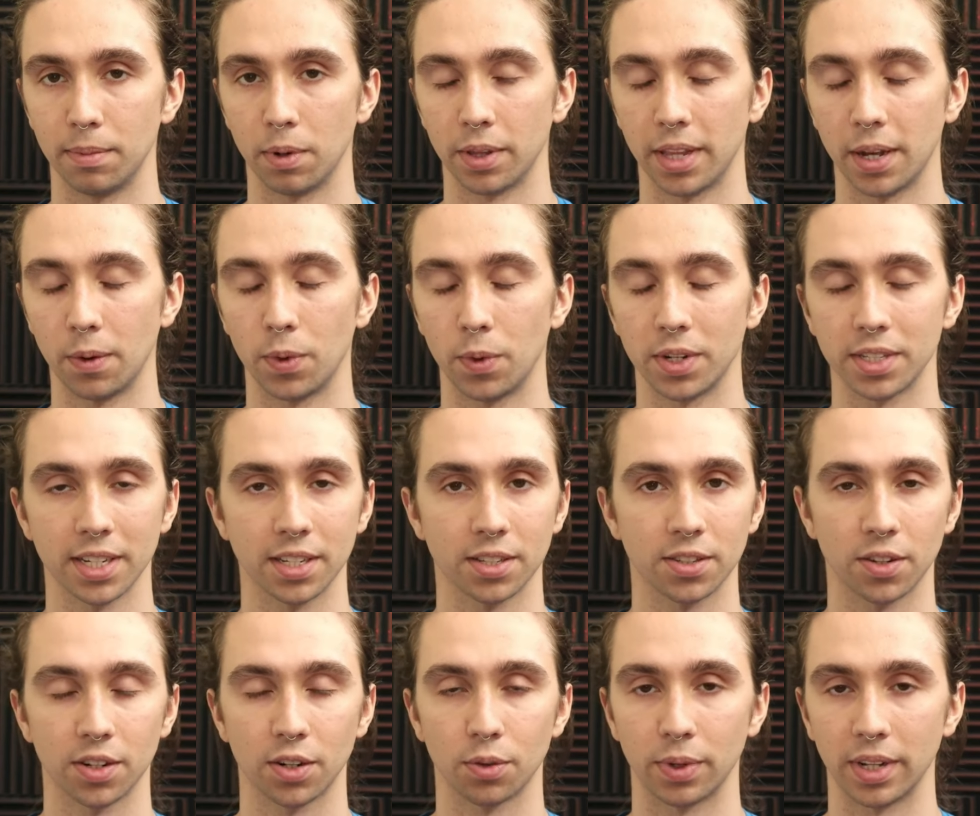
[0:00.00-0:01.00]
But then once I
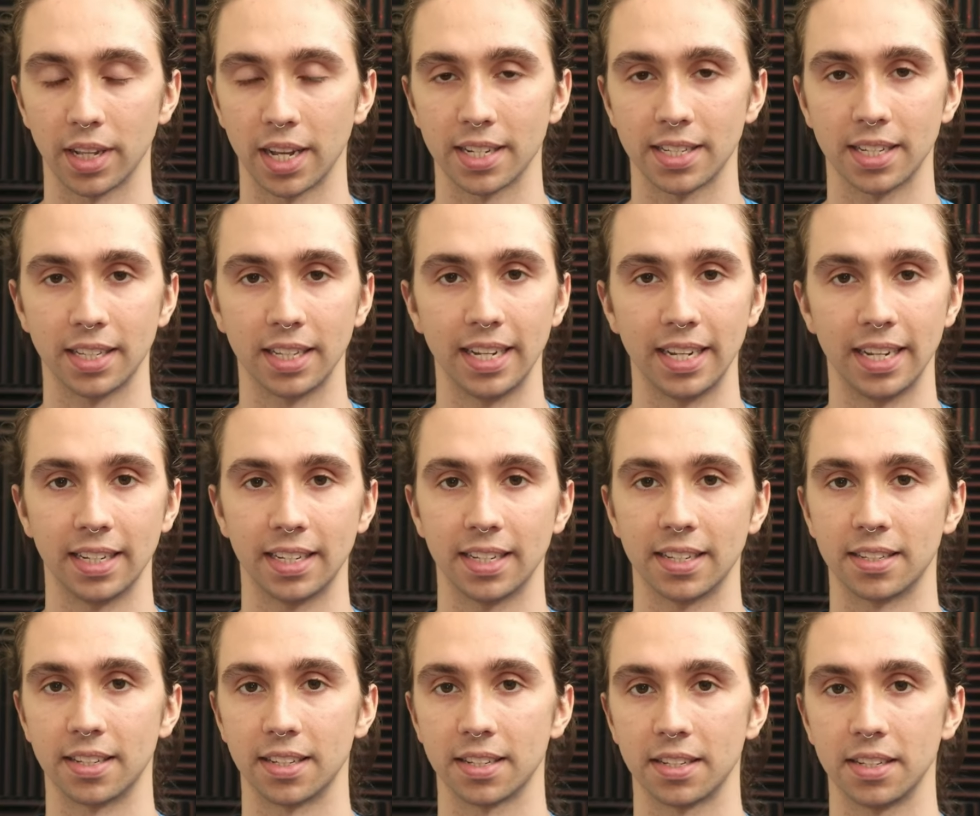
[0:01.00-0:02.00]
started realizing the
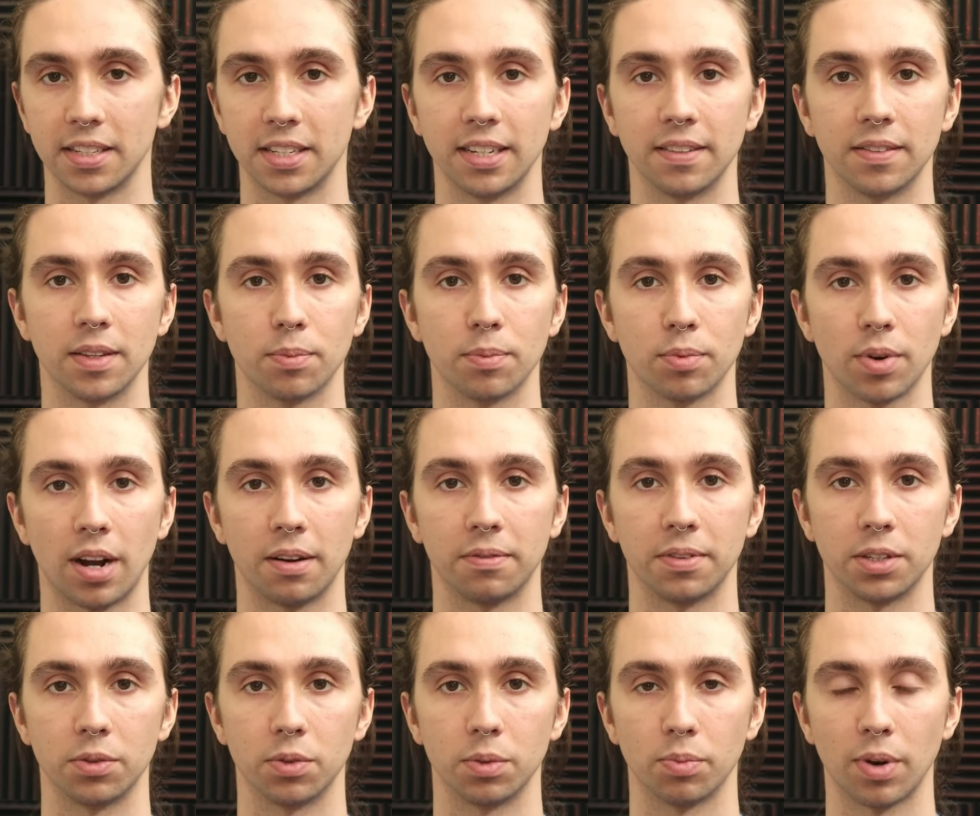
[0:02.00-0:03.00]
inconsistency of the
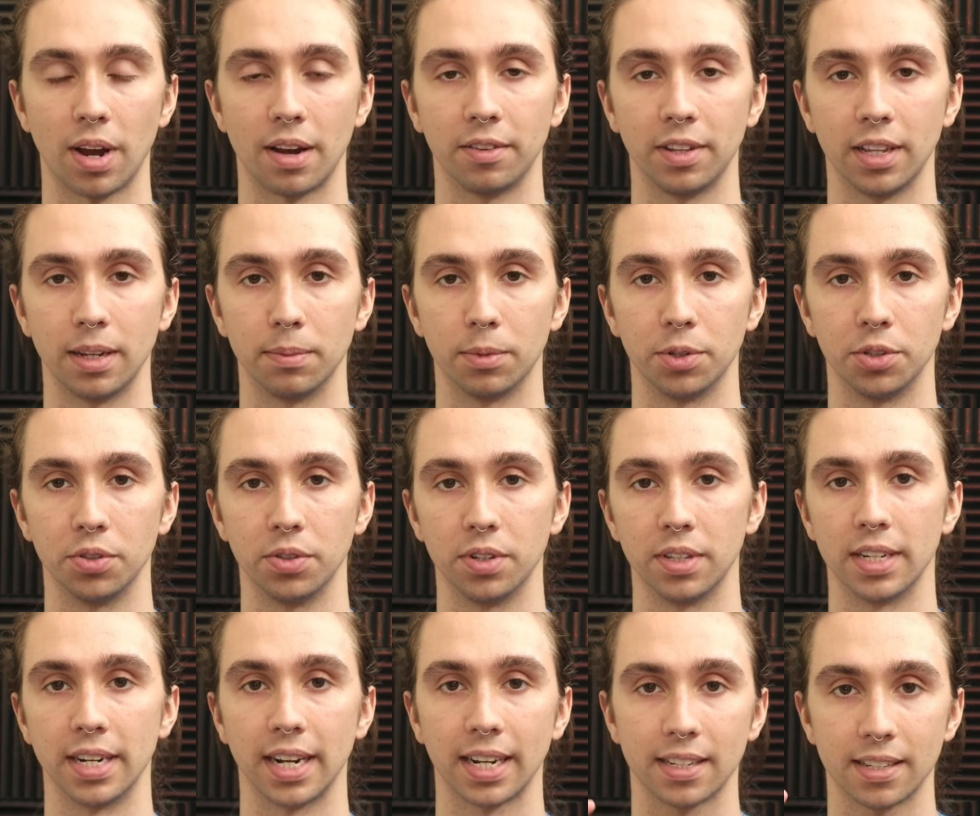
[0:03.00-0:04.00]
profits with private label due to
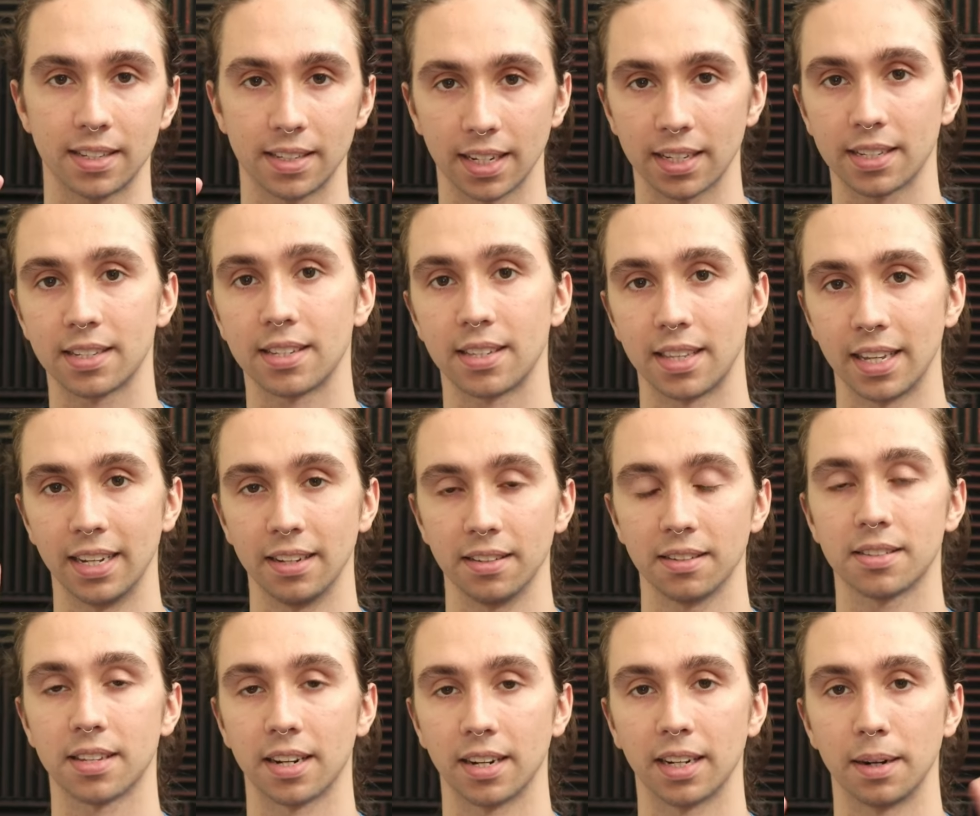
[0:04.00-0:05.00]
the next six
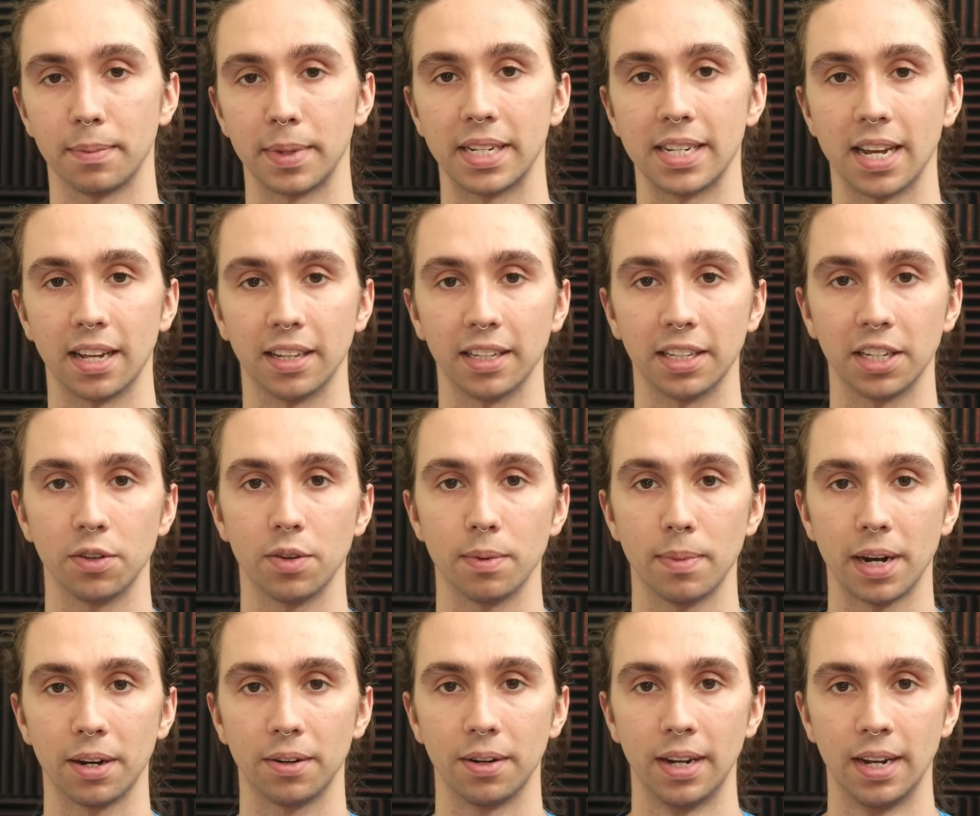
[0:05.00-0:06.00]
things that I'm going to be telling you
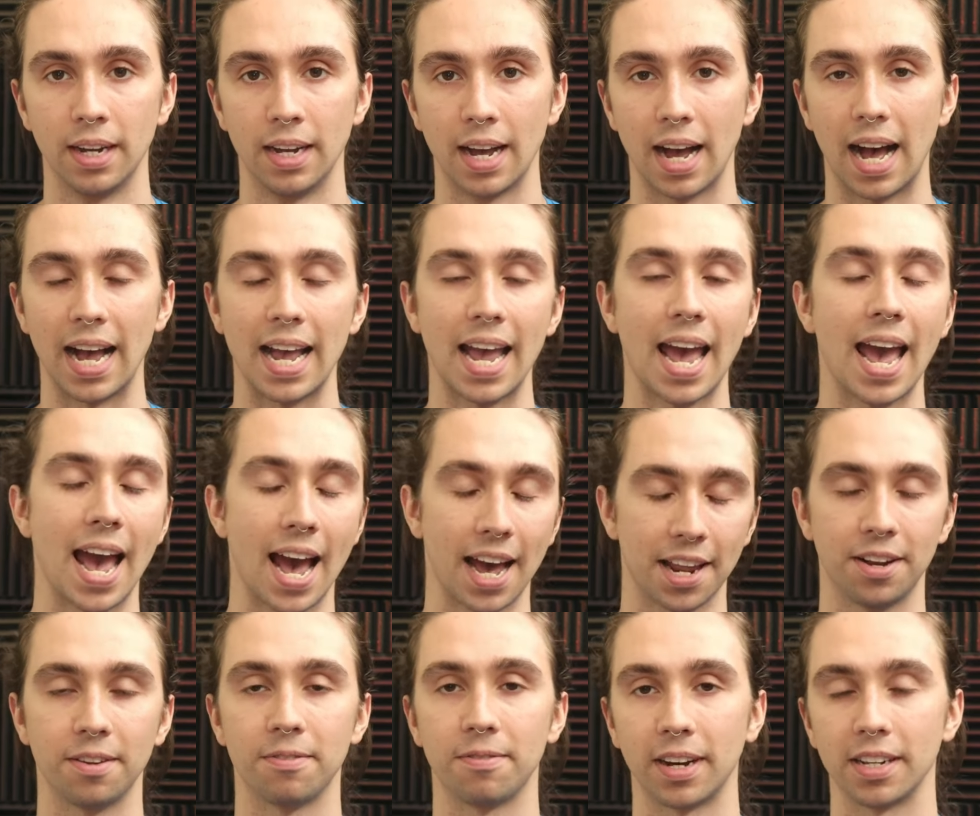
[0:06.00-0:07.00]
about, I
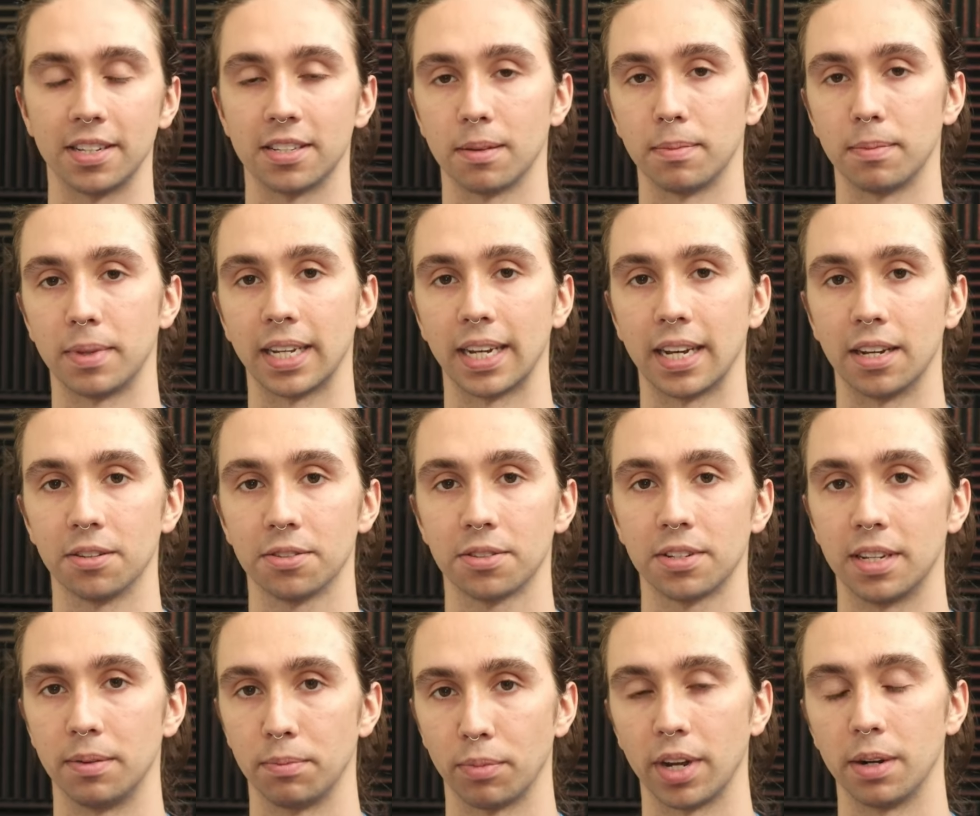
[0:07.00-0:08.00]
had to find something else,
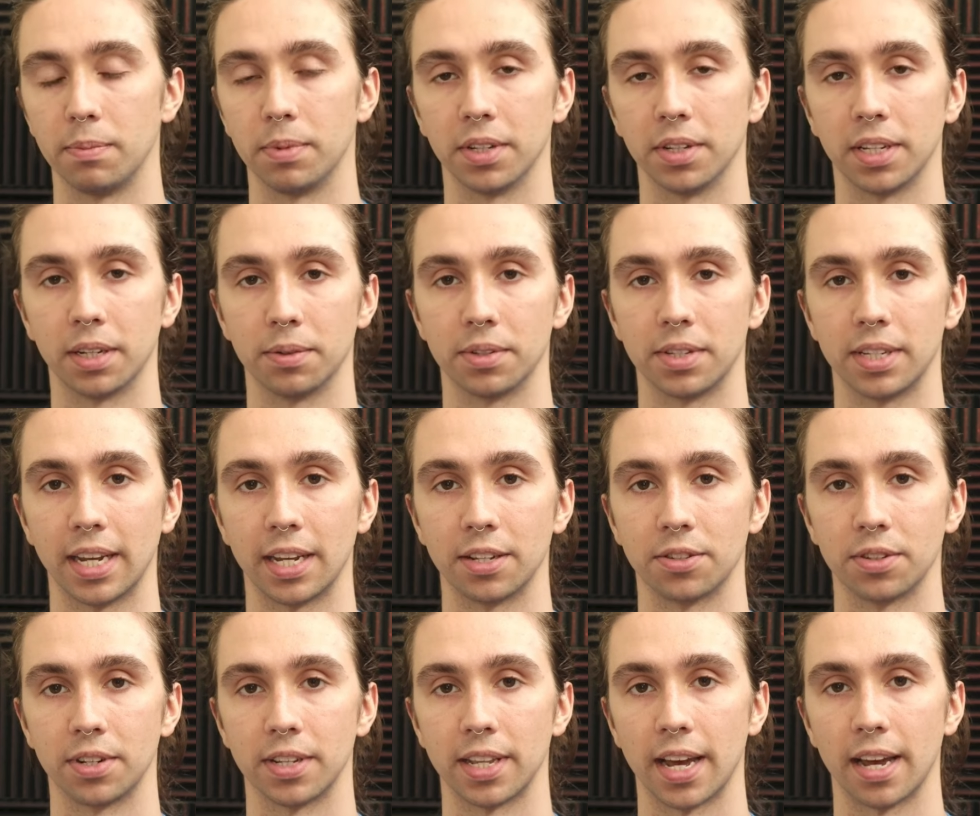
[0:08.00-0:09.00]
and brand building was the
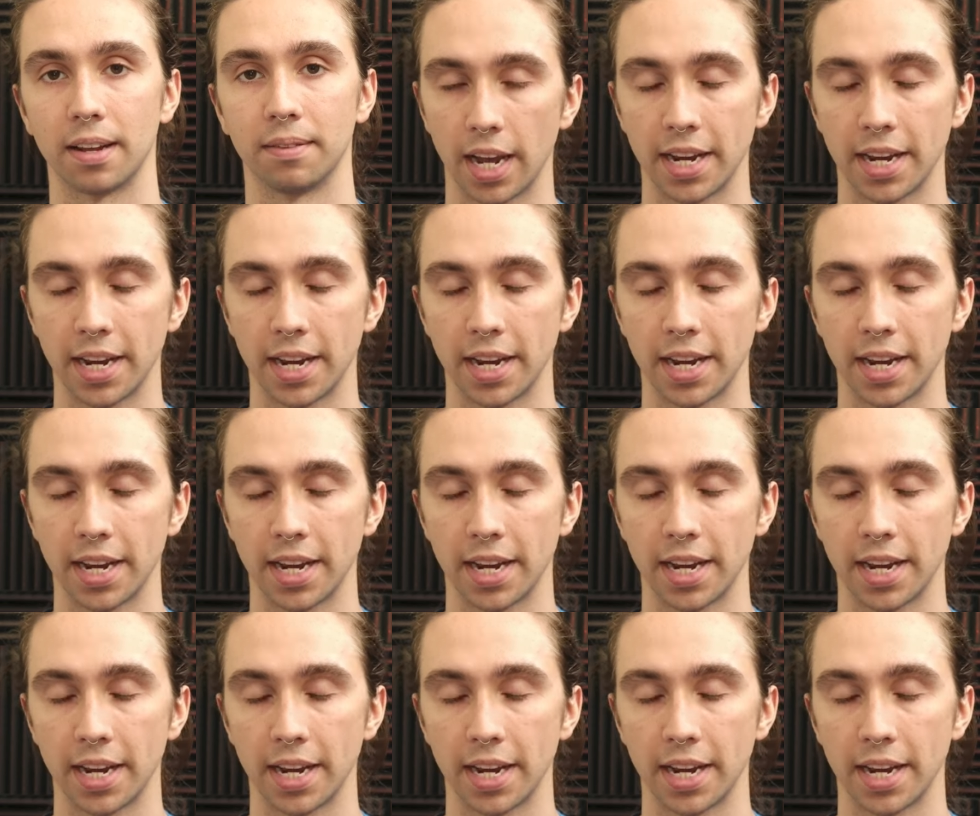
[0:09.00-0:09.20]
answer to that.